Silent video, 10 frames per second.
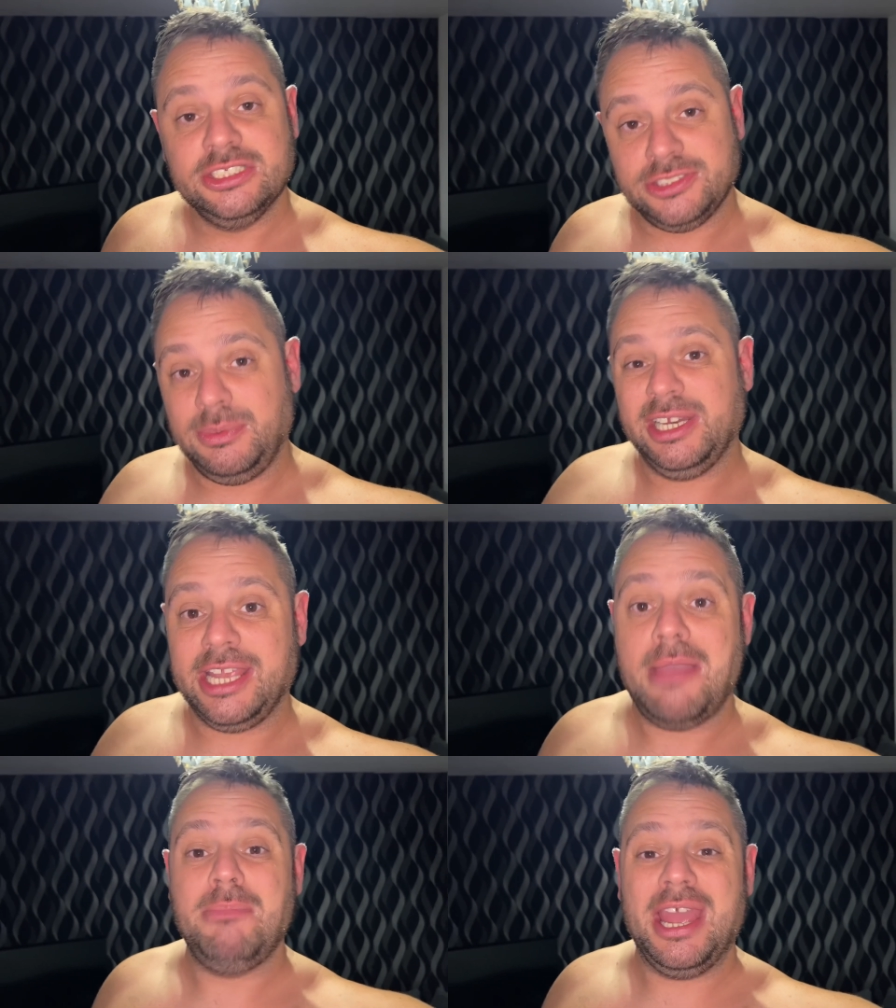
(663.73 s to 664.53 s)
So when I
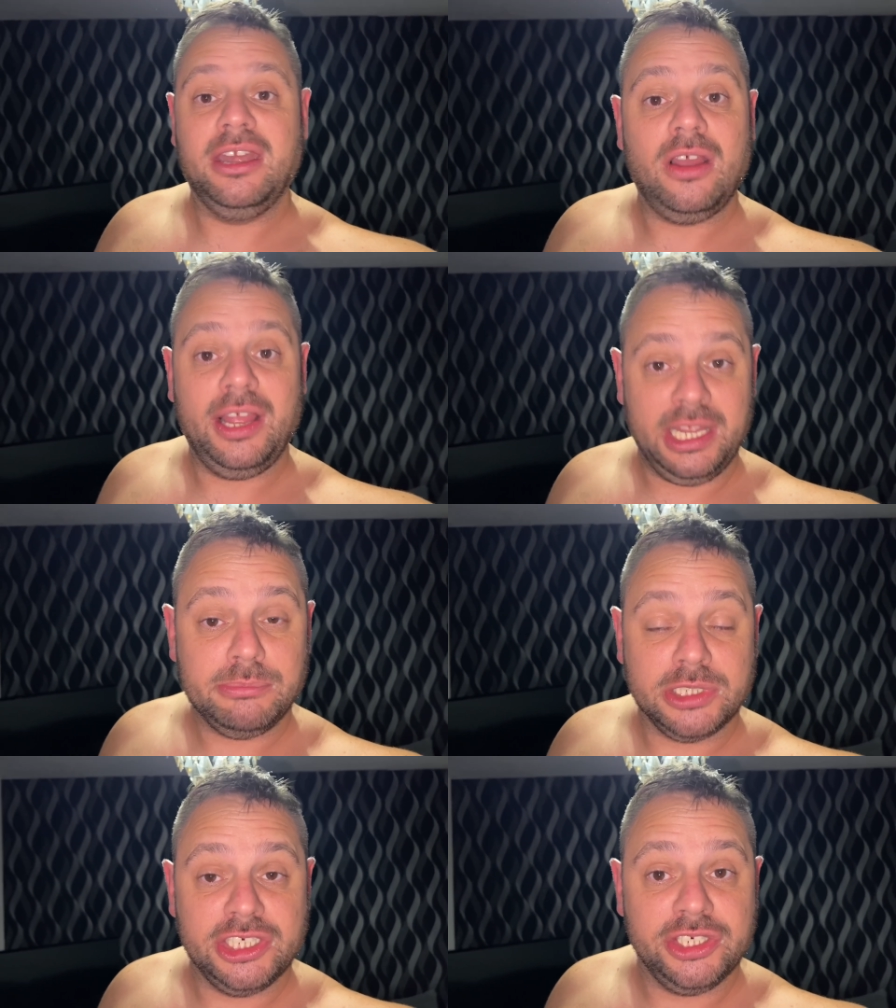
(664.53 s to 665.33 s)
get in bed, I am
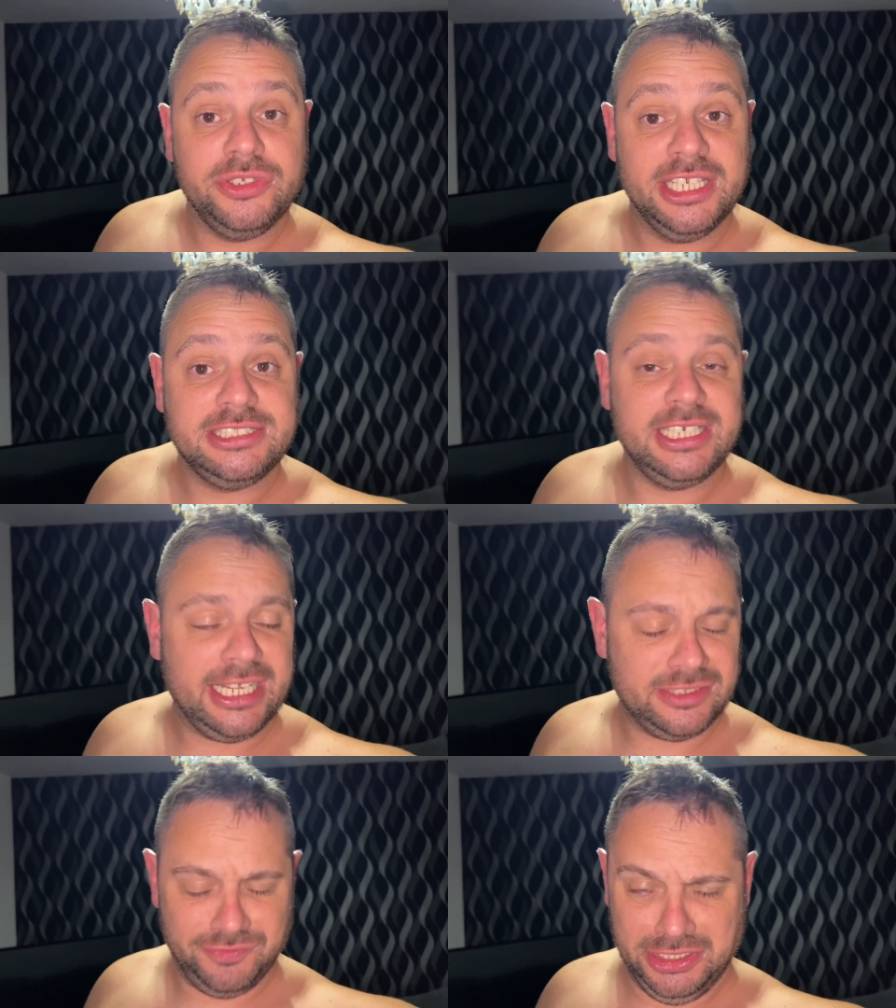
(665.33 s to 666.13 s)
going to do
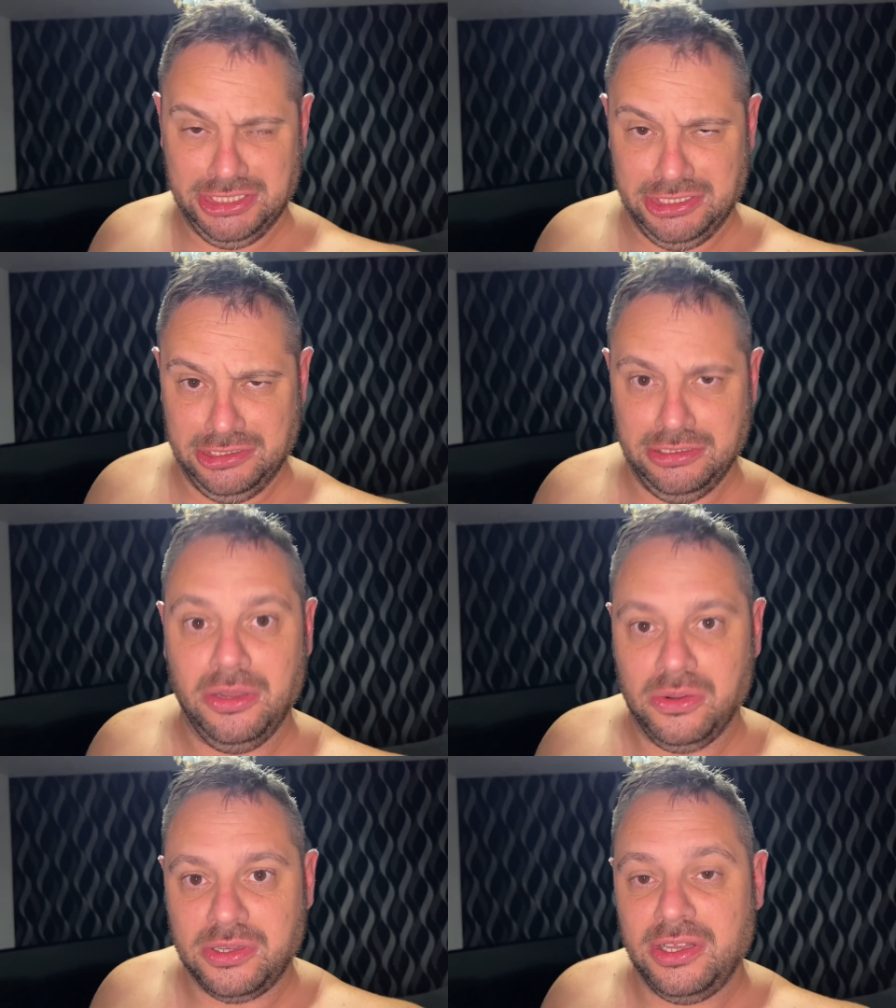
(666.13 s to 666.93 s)
yesterday's
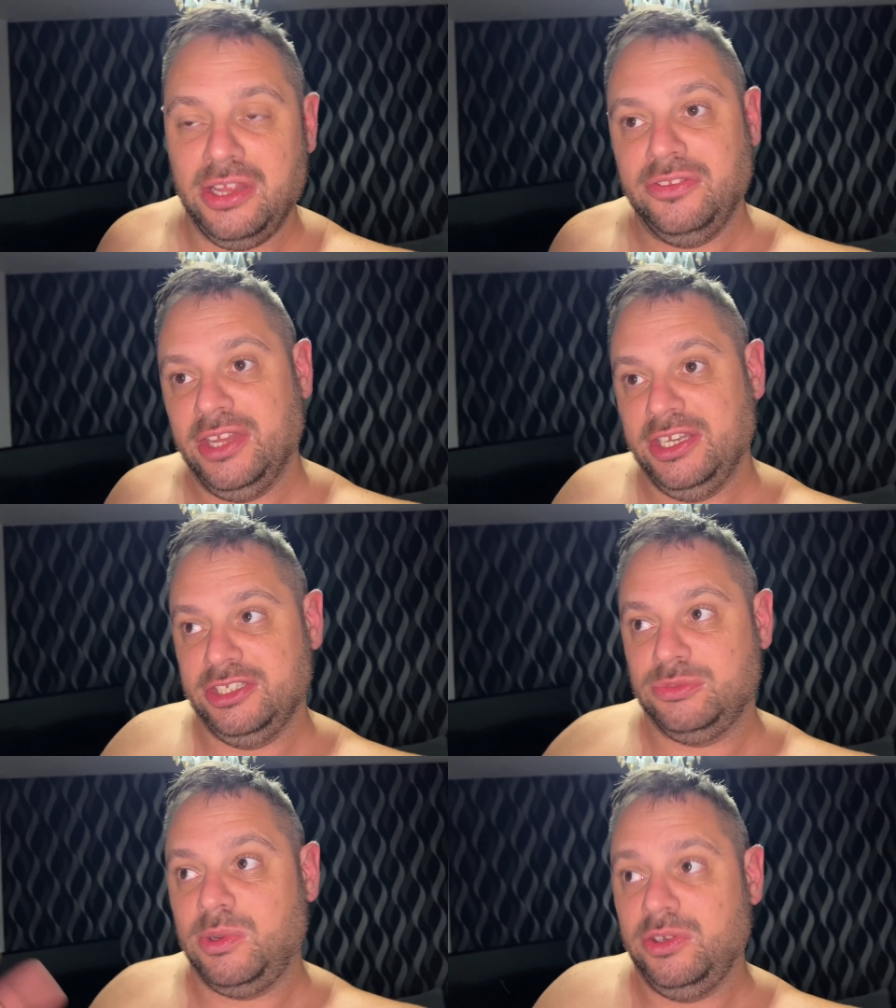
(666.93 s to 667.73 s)
vlog and then
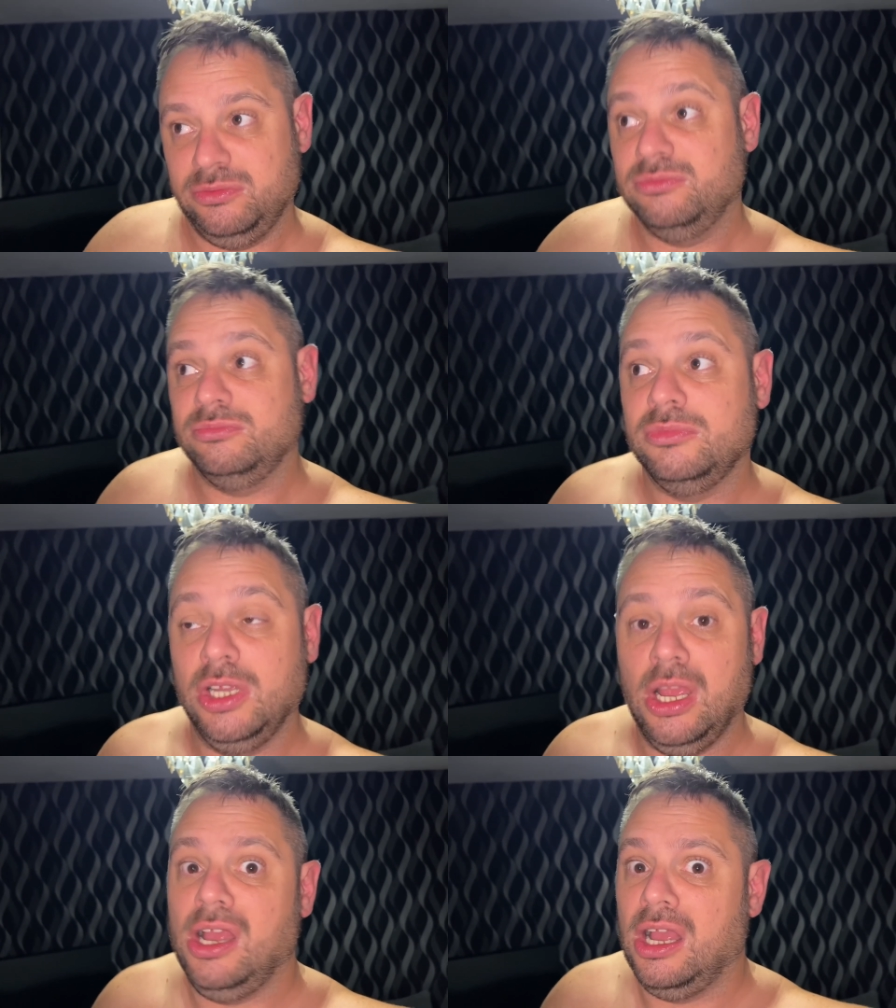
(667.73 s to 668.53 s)
this one
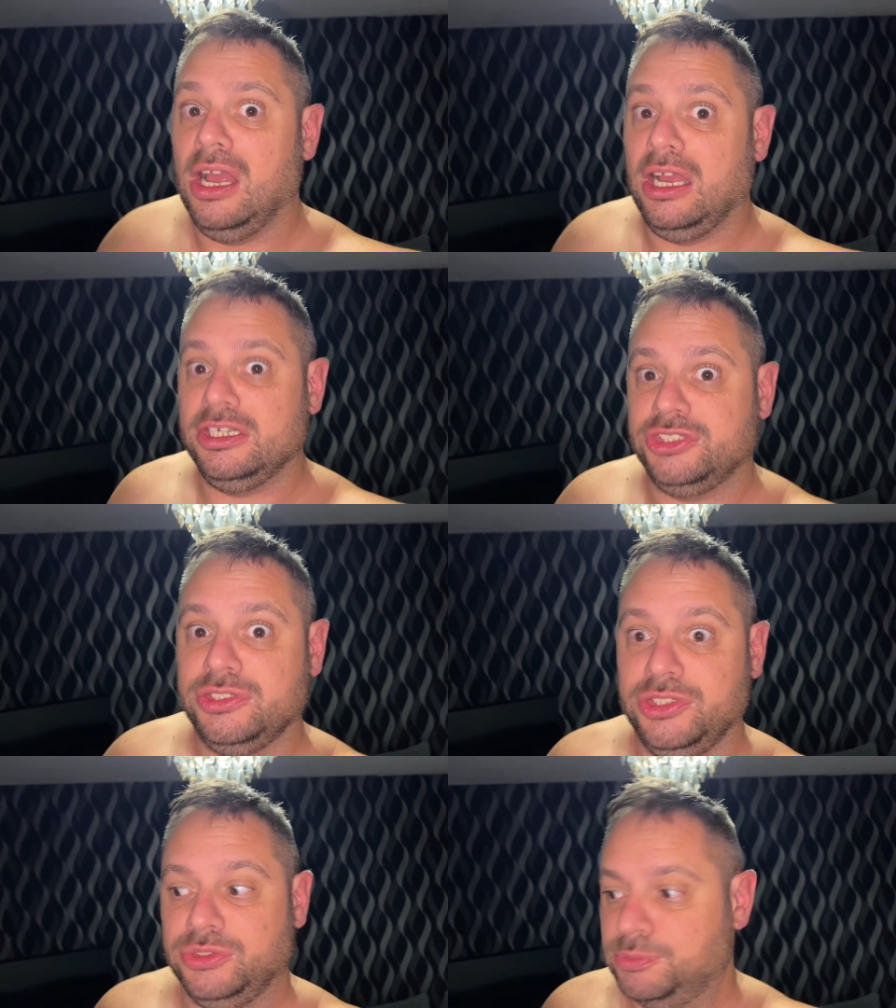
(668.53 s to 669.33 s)
I should
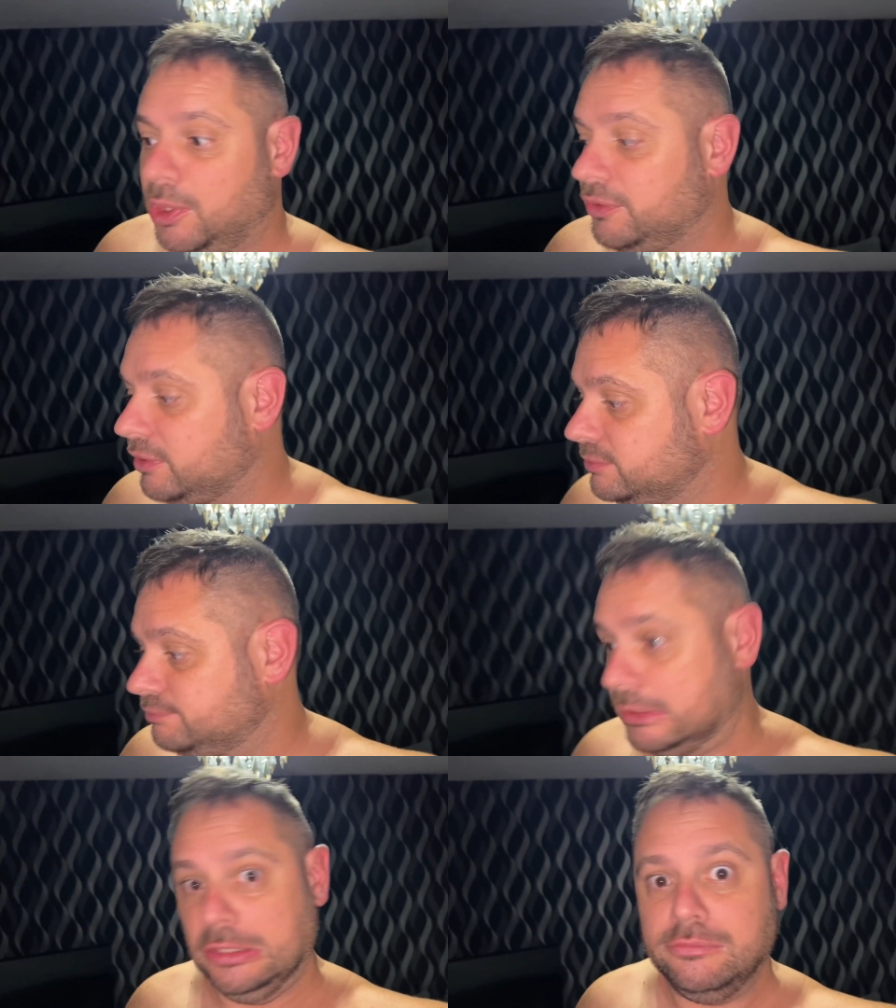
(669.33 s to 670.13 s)
do tomorrow,
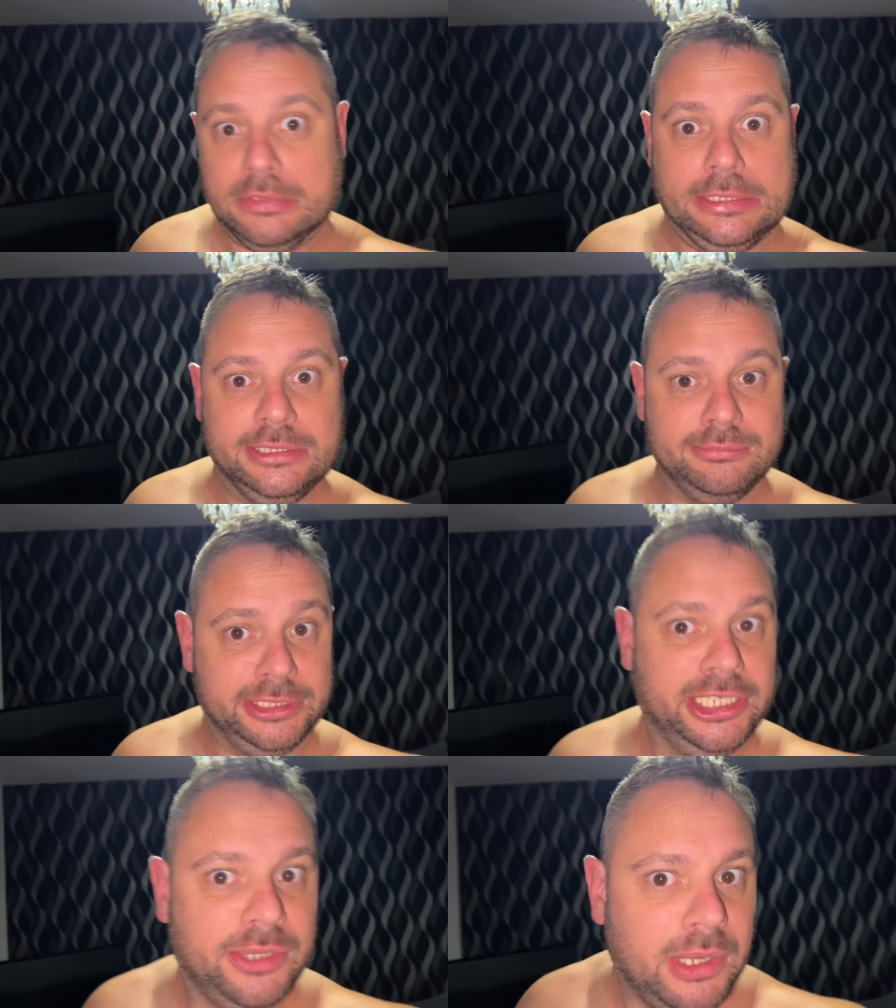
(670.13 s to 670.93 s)
hopefully. But
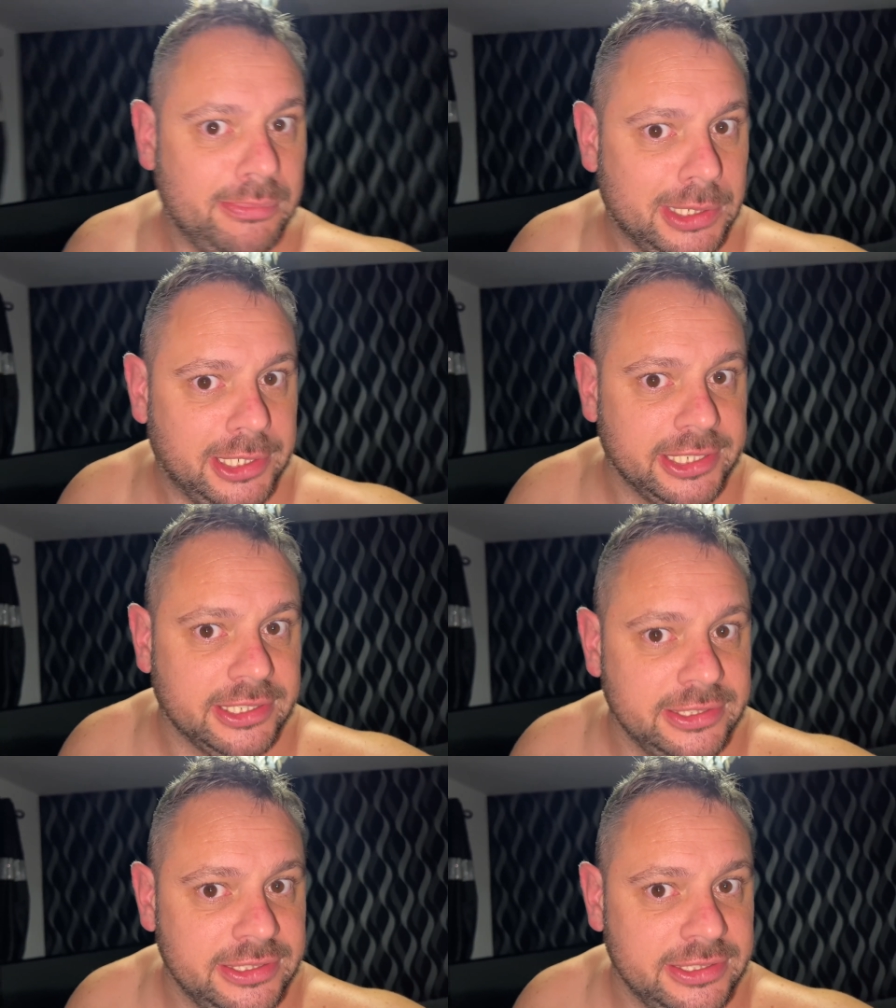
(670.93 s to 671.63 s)
you know what I'm like.